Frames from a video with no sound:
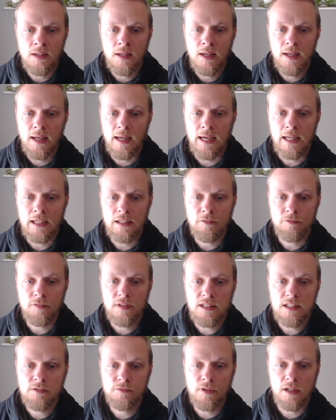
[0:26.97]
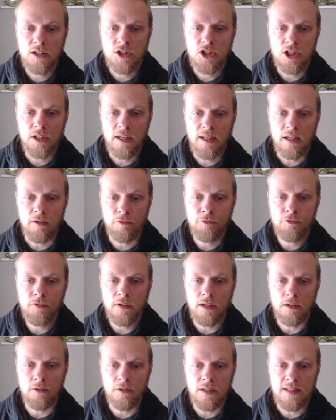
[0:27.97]
And if this function f
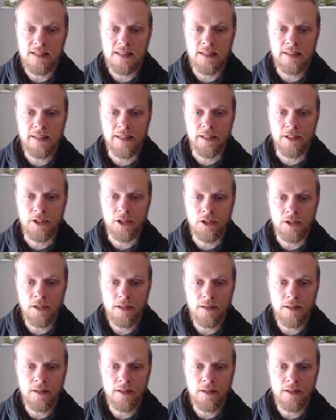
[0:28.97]
here is linear,